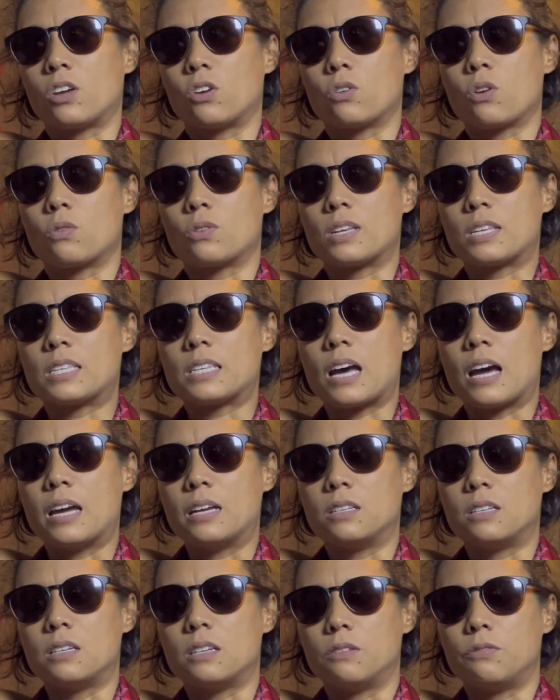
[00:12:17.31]
you know, the
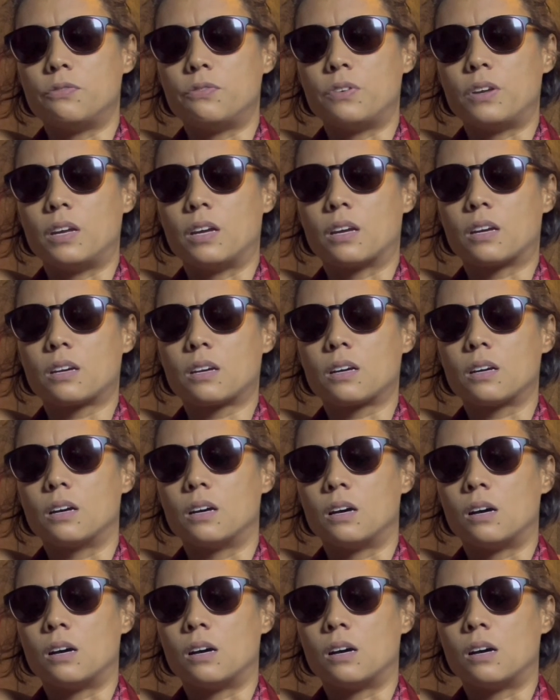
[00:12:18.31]
scientific